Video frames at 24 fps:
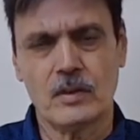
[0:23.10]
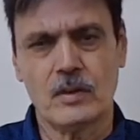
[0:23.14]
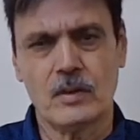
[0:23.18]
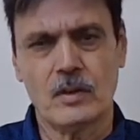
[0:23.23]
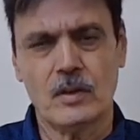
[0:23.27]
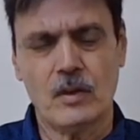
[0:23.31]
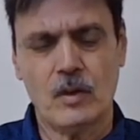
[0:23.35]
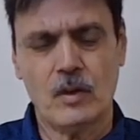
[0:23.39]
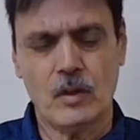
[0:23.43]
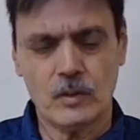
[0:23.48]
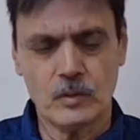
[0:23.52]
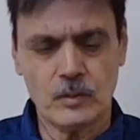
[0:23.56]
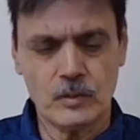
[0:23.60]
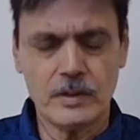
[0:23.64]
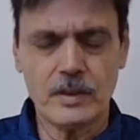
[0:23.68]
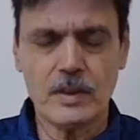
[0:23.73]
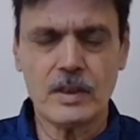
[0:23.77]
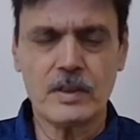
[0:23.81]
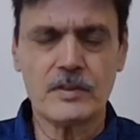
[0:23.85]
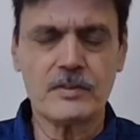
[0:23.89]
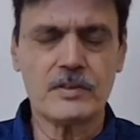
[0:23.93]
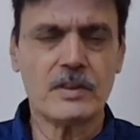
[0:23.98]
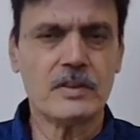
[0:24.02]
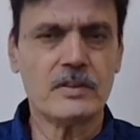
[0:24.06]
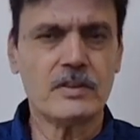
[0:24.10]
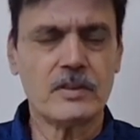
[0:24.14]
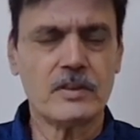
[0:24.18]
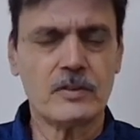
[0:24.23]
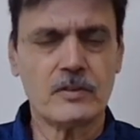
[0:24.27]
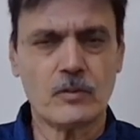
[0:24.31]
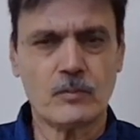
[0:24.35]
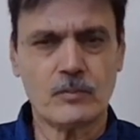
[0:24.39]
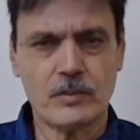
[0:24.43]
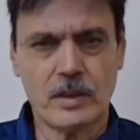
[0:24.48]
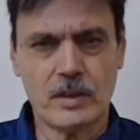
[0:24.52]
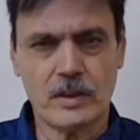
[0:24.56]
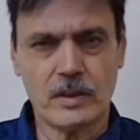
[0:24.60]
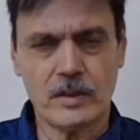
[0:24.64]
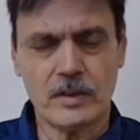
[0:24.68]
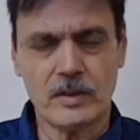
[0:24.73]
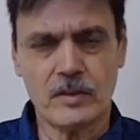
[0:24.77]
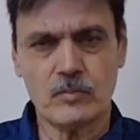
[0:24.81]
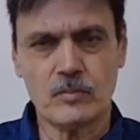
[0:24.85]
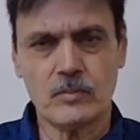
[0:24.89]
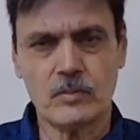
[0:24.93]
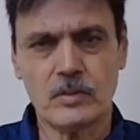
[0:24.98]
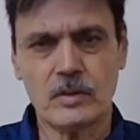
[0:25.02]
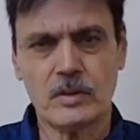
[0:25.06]
Although there are challenges of
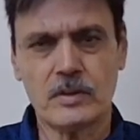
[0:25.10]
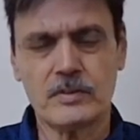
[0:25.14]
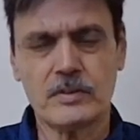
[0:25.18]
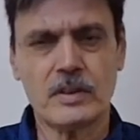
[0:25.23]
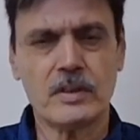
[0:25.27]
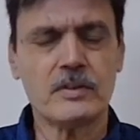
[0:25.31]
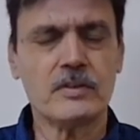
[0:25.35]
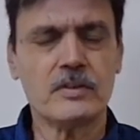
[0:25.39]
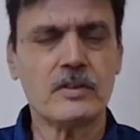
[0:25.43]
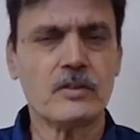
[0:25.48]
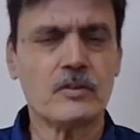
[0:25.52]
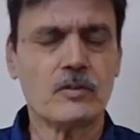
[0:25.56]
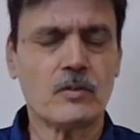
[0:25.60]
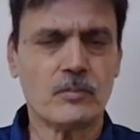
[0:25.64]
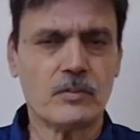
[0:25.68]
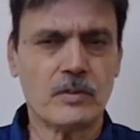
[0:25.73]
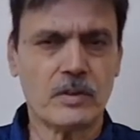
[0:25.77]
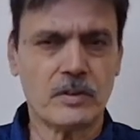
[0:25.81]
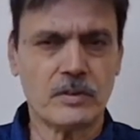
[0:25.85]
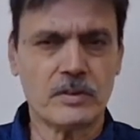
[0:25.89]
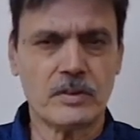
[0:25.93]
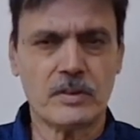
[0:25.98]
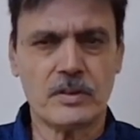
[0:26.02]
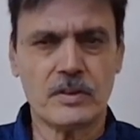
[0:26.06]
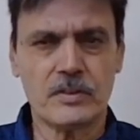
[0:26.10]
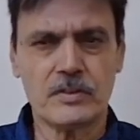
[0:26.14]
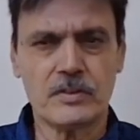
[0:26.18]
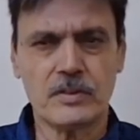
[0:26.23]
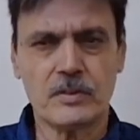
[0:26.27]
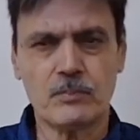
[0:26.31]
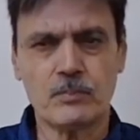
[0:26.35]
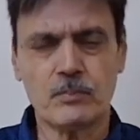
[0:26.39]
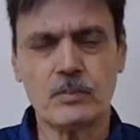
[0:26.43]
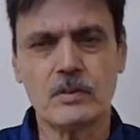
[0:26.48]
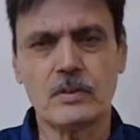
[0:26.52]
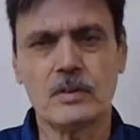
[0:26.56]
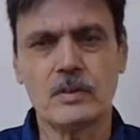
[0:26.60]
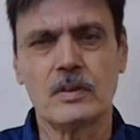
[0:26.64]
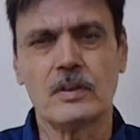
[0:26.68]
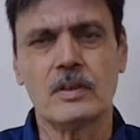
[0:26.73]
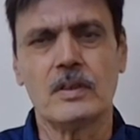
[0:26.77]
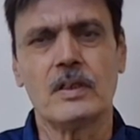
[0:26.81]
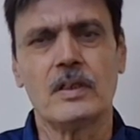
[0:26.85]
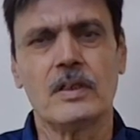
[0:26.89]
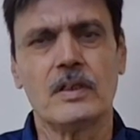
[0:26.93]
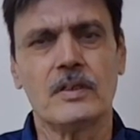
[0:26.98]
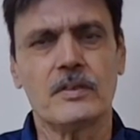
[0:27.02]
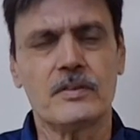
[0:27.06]
terrorism, challenges of dictatorship,
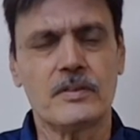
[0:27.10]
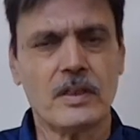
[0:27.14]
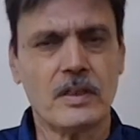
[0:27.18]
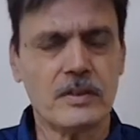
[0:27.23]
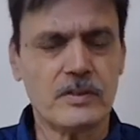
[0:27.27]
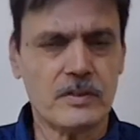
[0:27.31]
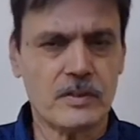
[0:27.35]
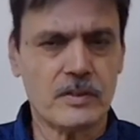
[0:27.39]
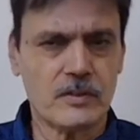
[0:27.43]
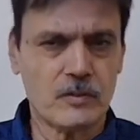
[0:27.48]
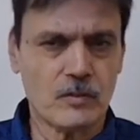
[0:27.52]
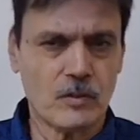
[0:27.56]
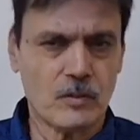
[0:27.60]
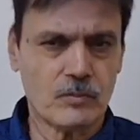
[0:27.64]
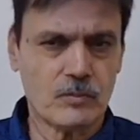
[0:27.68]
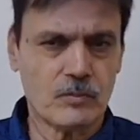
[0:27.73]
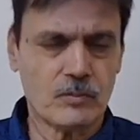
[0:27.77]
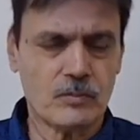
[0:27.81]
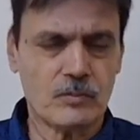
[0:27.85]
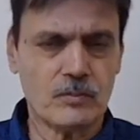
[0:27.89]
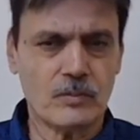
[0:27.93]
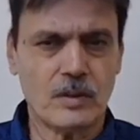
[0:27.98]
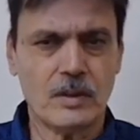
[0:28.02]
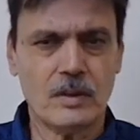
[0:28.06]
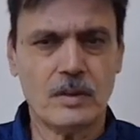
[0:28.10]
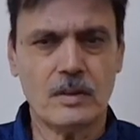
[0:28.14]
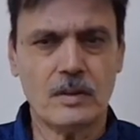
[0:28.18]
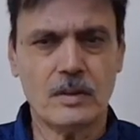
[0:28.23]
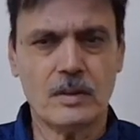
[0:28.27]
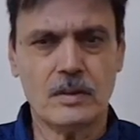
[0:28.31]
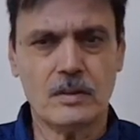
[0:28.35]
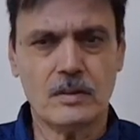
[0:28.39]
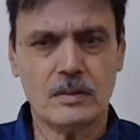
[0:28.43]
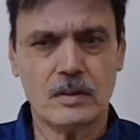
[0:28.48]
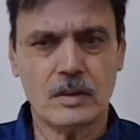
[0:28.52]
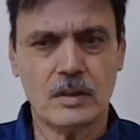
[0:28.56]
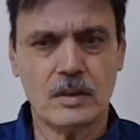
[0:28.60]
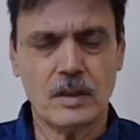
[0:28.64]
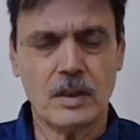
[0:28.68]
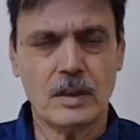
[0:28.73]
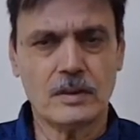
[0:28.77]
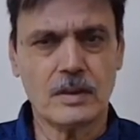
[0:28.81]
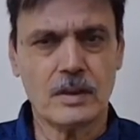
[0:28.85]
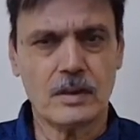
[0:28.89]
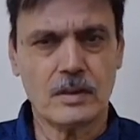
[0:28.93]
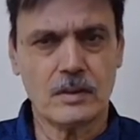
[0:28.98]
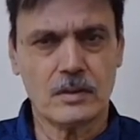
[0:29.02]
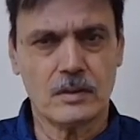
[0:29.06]
challenges of uh,
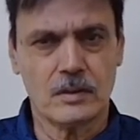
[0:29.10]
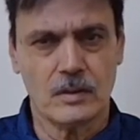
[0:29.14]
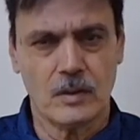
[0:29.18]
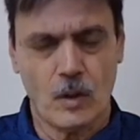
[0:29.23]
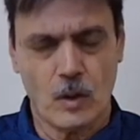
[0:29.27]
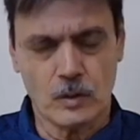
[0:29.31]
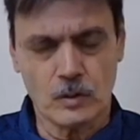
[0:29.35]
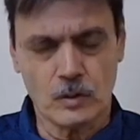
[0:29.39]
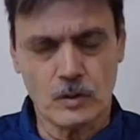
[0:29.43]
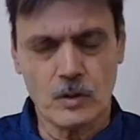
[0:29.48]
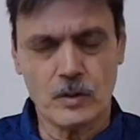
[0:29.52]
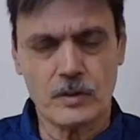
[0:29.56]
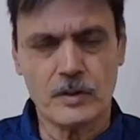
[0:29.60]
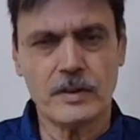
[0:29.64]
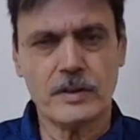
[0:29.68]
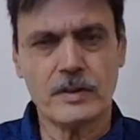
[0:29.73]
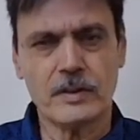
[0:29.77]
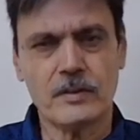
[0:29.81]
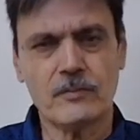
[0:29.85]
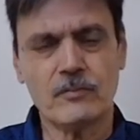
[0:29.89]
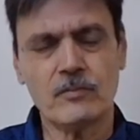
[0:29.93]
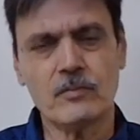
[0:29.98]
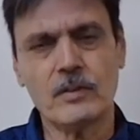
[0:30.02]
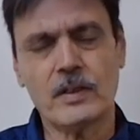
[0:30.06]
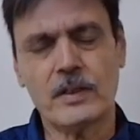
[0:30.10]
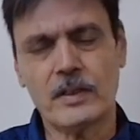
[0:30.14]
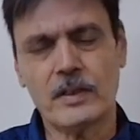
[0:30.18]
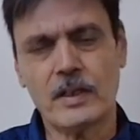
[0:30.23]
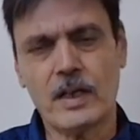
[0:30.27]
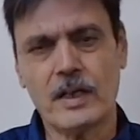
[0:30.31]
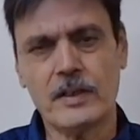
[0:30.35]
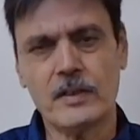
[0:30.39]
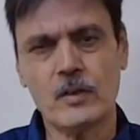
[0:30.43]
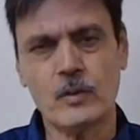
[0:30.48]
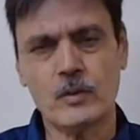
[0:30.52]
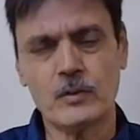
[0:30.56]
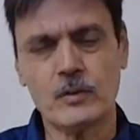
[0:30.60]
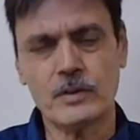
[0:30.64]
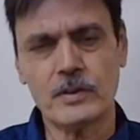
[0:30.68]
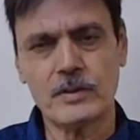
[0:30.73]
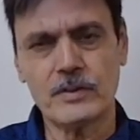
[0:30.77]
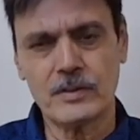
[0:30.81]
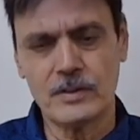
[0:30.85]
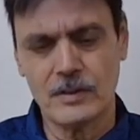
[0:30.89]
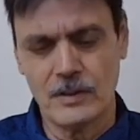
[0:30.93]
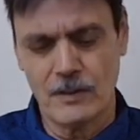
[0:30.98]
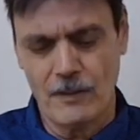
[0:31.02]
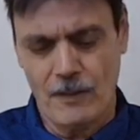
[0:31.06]
other authoritarian
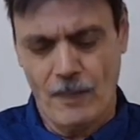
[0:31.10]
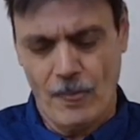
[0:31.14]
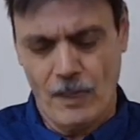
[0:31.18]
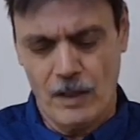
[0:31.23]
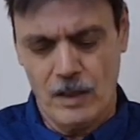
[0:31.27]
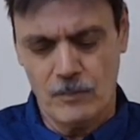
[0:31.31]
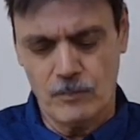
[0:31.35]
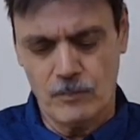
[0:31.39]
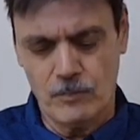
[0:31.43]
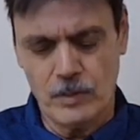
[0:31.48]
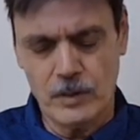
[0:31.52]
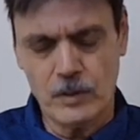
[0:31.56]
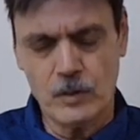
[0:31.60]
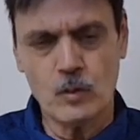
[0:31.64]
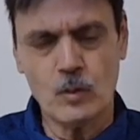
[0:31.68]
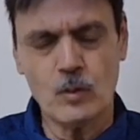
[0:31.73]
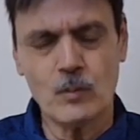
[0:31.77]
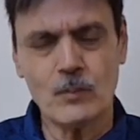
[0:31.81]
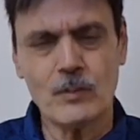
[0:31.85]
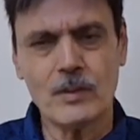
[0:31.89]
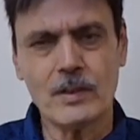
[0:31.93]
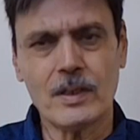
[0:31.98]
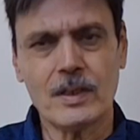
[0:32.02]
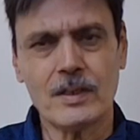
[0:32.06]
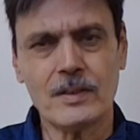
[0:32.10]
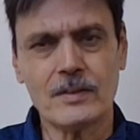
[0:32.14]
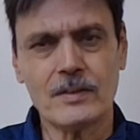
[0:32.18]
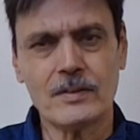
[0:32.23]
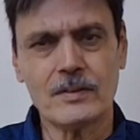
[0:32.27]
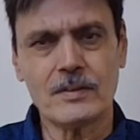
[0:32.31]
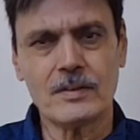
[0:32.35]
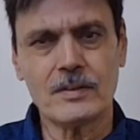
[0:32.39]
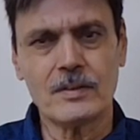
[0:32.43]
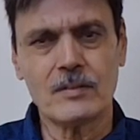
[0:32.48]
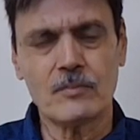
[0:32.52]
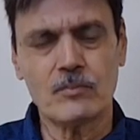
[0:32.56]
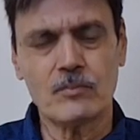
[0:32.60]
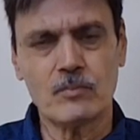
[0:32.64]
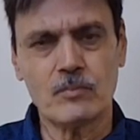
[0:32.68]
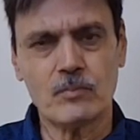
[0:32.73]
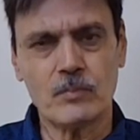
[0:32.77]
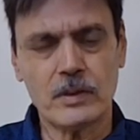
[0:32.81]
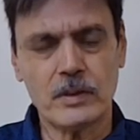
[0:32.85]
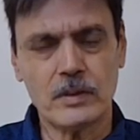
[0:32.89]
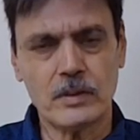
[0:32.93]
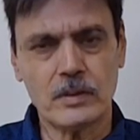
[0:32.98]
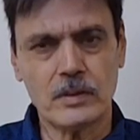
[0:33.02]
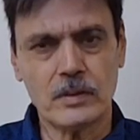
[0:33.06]
ideologies, but no one has
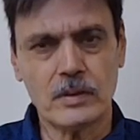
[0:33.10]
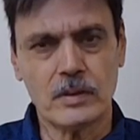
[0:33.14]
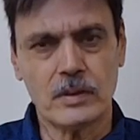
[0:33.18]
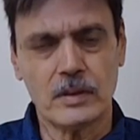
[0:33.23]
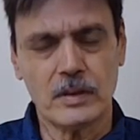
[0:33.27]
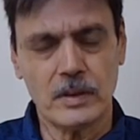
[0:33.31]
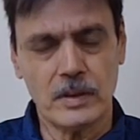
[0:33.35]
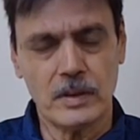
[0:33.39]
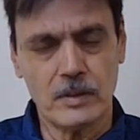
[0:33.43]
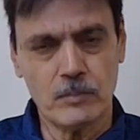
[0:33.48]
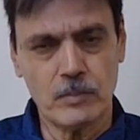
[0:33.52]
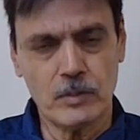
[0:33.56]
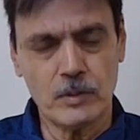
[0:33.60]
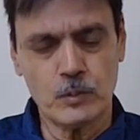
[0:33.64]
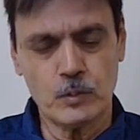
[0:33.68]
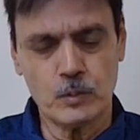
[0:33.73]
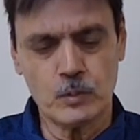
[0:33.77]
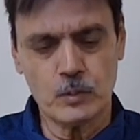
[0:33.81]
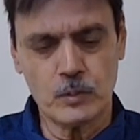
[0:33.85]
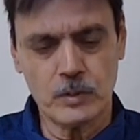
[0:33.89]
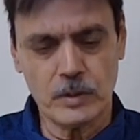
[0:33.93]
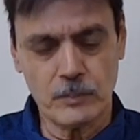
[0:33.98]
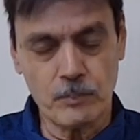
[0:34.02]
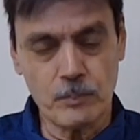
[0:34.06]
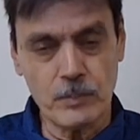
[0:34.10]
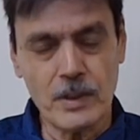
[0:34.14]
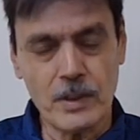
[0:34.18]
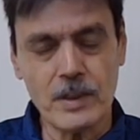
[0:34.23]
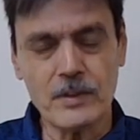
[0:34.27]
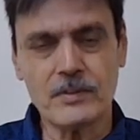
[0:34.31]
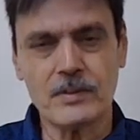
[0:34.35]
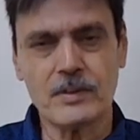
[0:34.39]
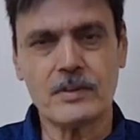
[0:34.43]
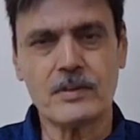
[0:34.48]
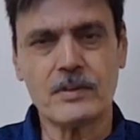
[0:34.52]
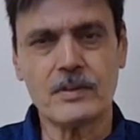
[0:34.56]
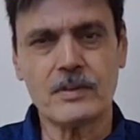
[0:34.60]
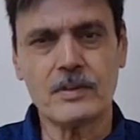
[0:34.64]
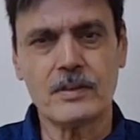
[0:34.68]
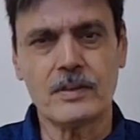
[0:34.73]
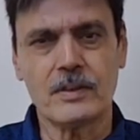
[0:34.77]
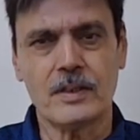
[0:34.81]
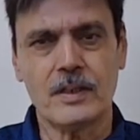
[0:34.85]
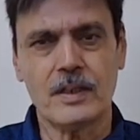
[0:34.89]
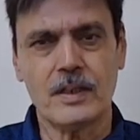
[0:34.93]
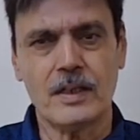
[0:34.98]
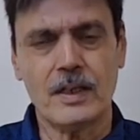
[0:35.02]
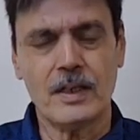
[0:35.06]
been able to replace it
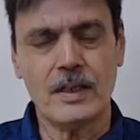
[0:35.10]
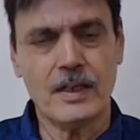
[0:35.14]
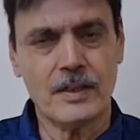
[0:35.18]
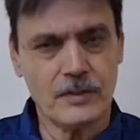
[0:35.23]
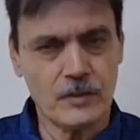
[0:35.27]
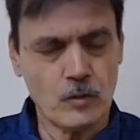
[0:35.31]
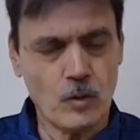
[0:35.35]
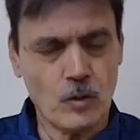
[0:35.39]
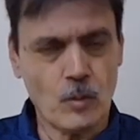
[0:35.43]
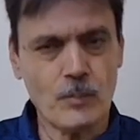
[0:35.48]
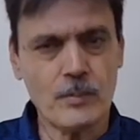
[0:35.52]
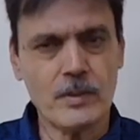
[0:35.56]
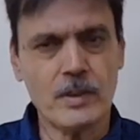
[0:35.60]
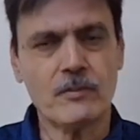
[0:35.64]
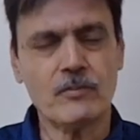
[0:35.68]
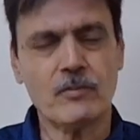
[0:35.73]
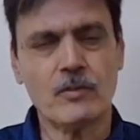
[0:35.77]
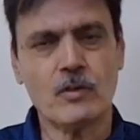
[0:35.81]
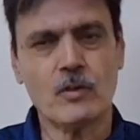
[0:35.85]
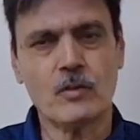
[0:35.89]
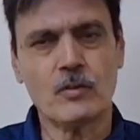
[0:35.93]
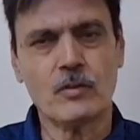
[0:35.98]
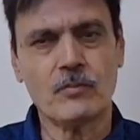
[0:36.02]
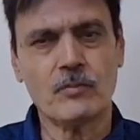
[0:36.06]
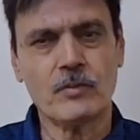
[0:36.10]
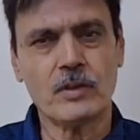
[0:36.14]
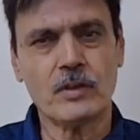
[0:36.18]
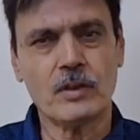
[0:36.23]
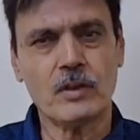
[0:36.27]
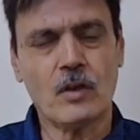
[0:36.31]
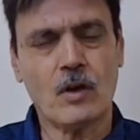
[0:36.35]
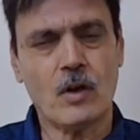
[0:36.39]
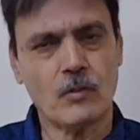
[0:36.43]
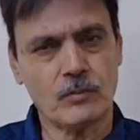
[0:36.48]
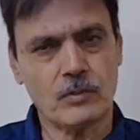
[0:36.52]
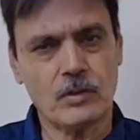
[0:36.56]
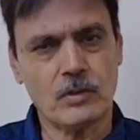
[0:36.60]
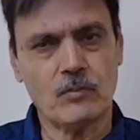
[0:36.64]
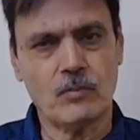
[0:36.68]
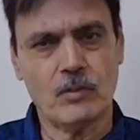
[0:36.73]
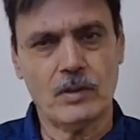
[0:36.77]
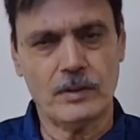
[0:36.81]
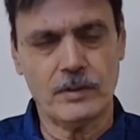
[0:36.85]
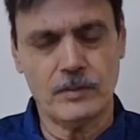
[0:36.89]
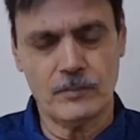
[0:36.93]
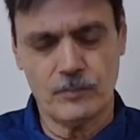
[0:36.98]
as a dominant philosophy of the world.